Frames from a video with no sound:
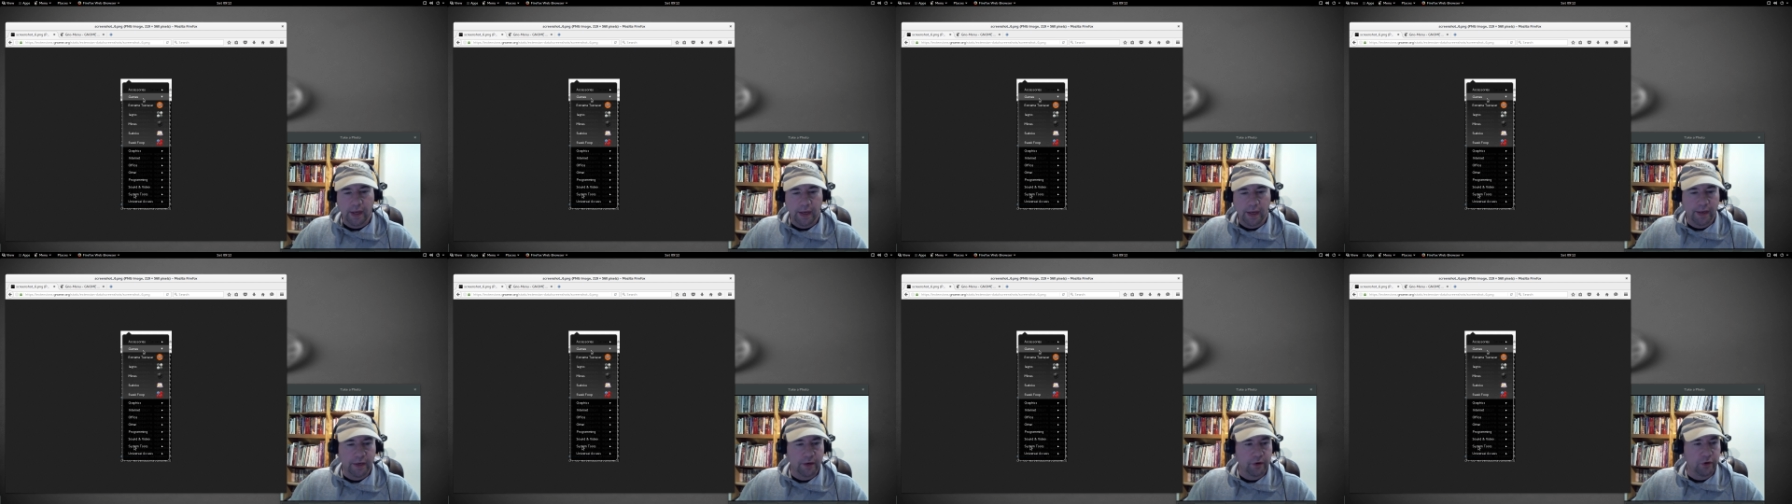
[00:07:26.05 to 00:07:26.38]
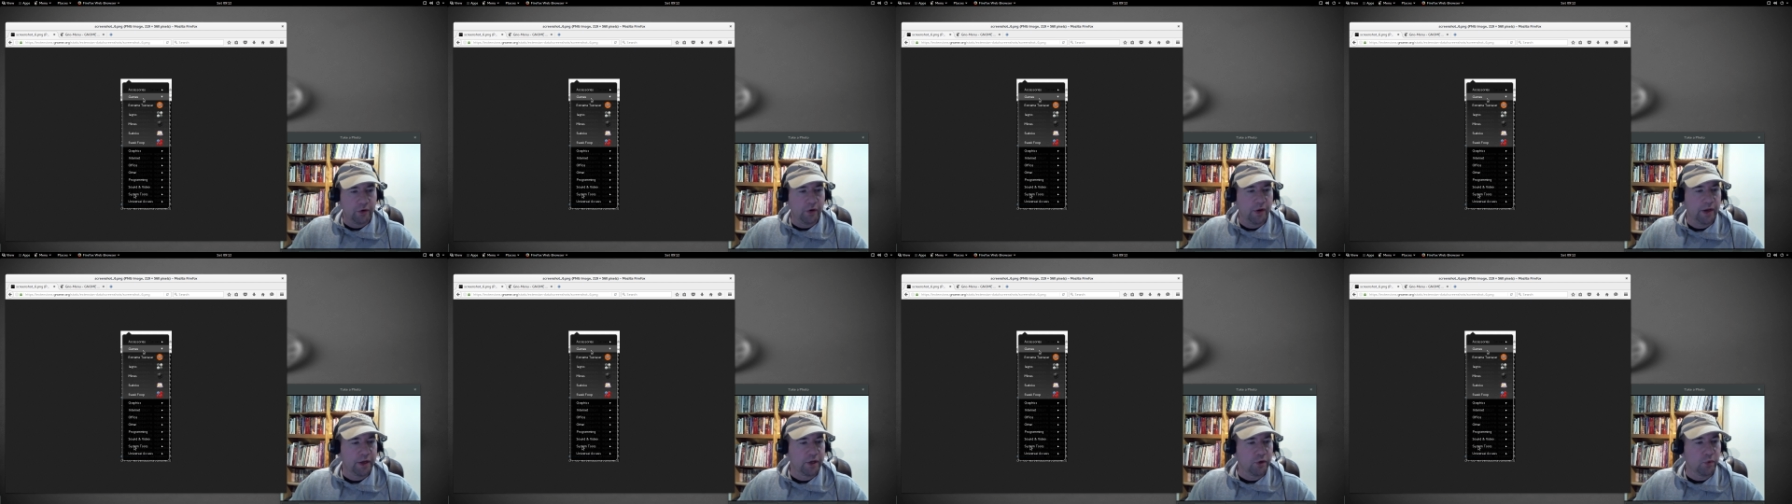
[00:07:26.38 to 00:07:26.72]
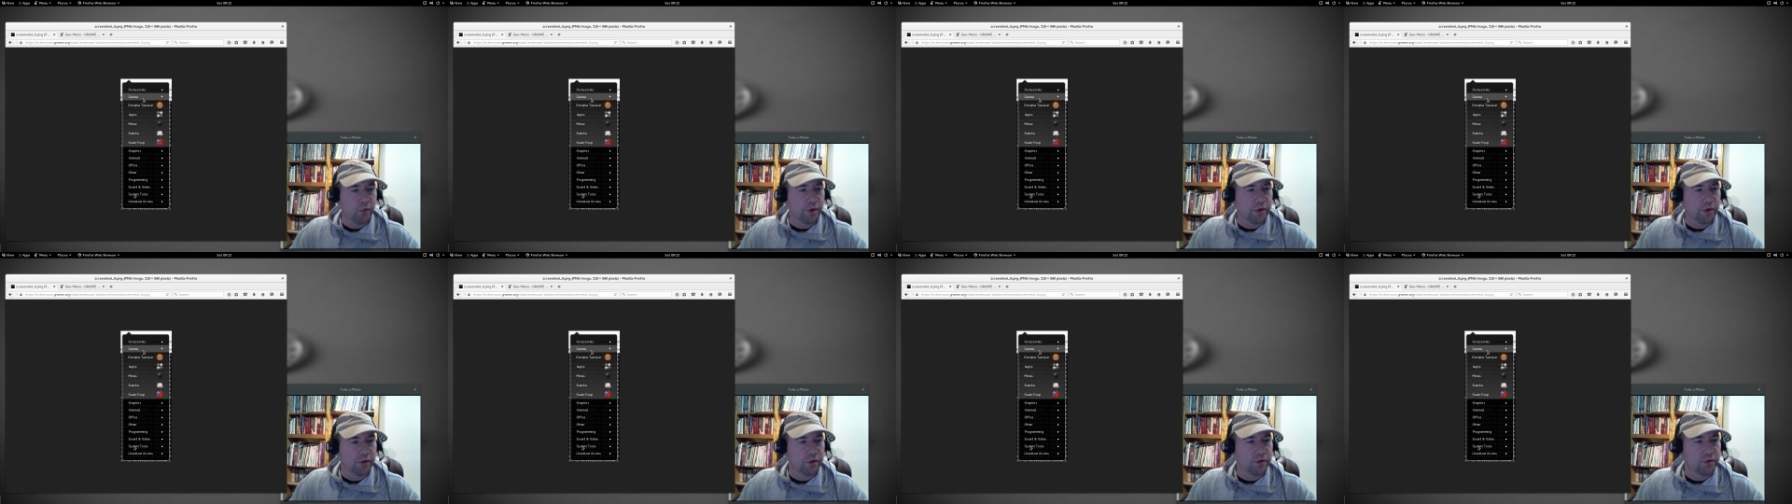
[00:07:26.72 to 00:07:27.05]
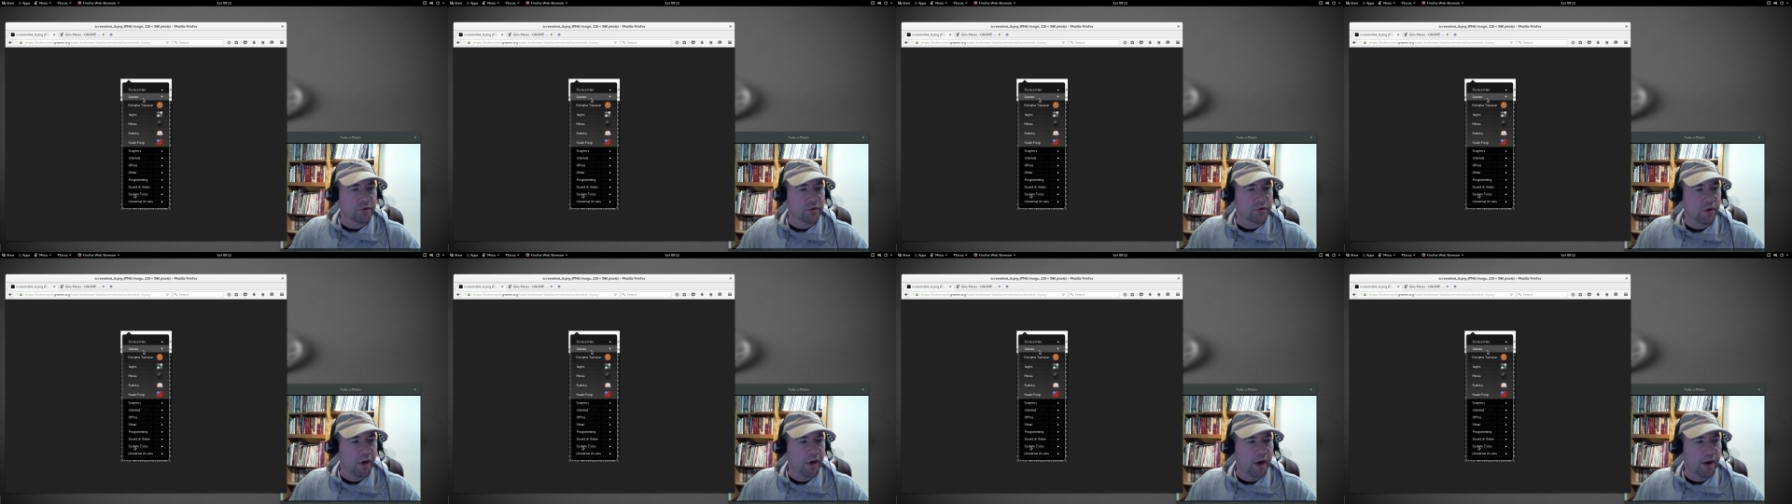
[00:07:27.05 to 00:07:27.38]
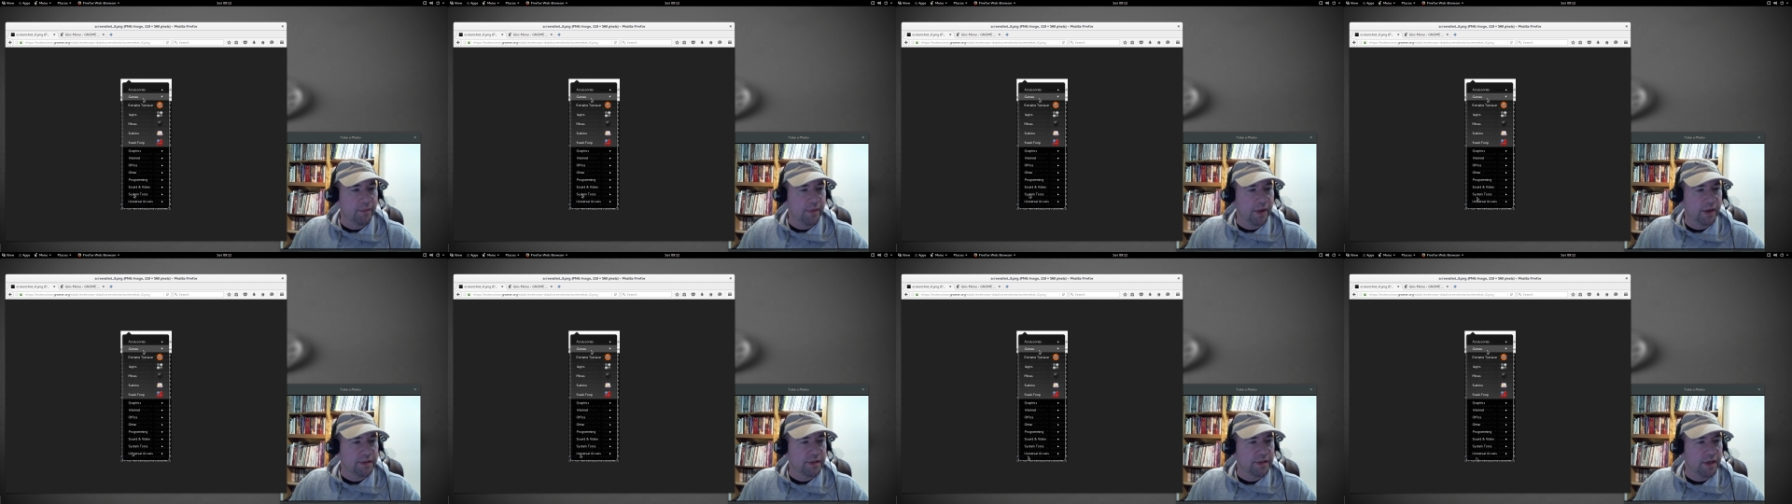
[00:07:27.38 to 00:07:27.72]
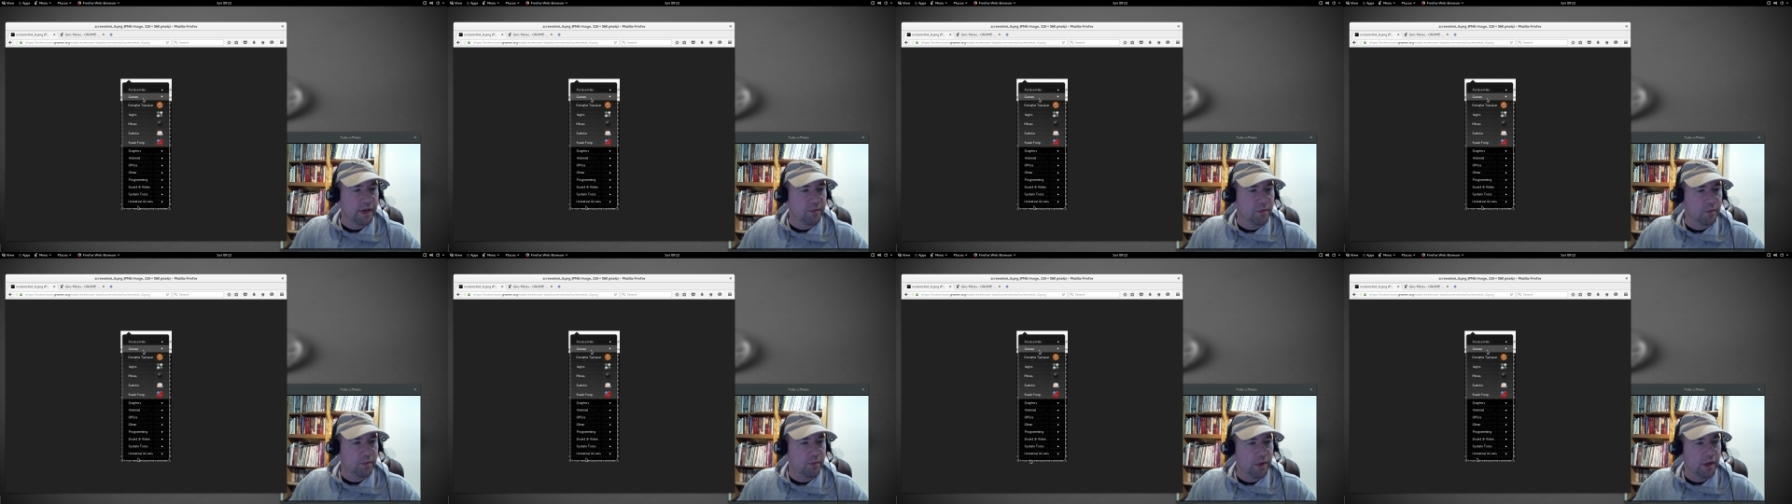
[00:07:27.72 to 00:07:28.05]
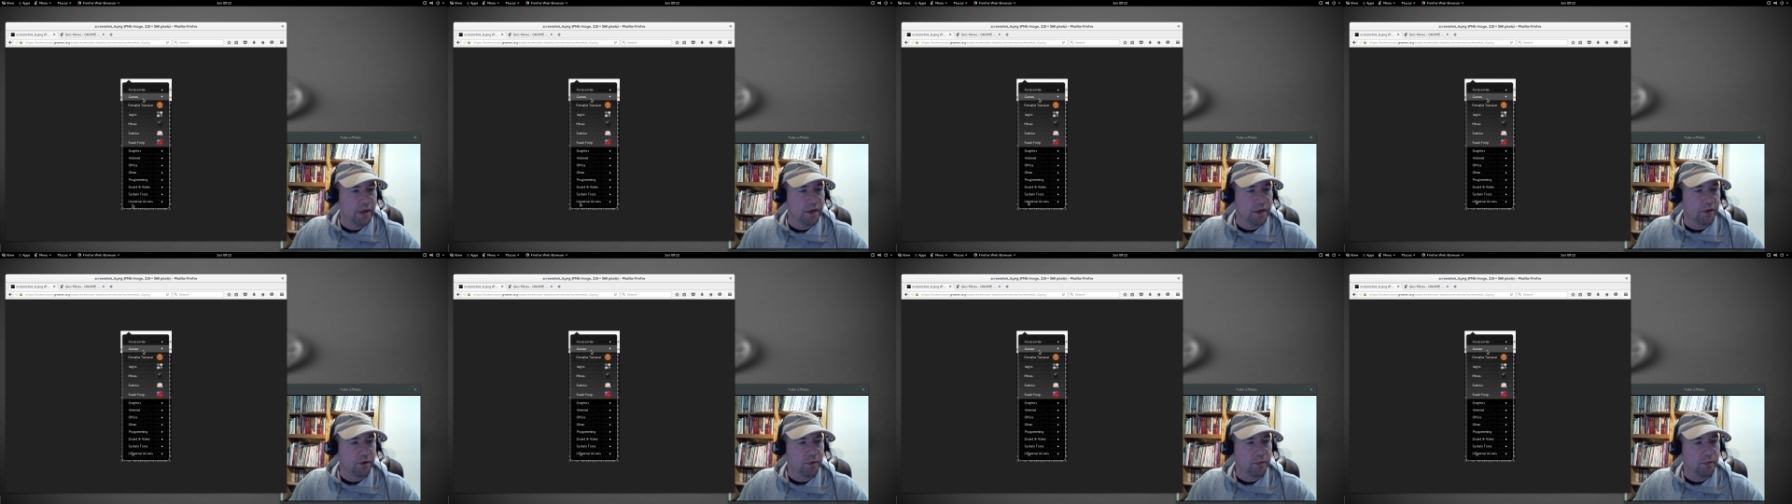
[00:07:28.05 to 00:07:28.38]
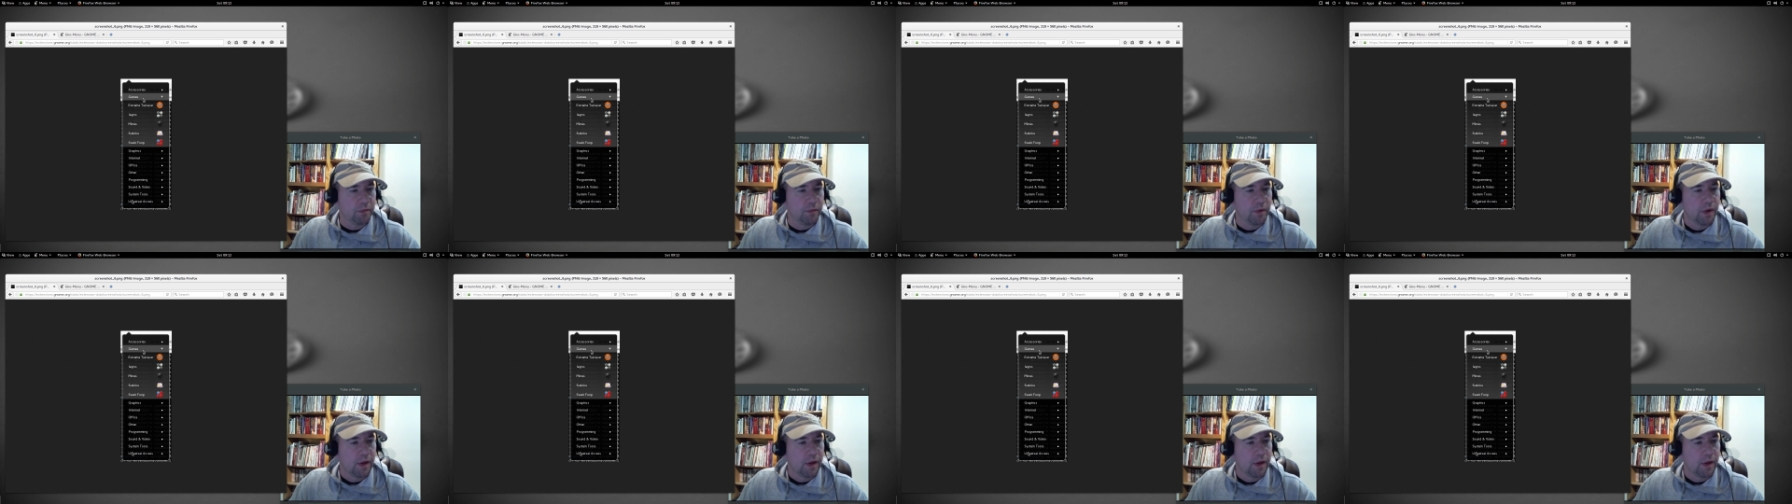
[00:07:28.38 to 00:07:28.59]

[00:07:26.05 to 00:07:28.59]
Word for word: I don't know how you want to describe that type of menu.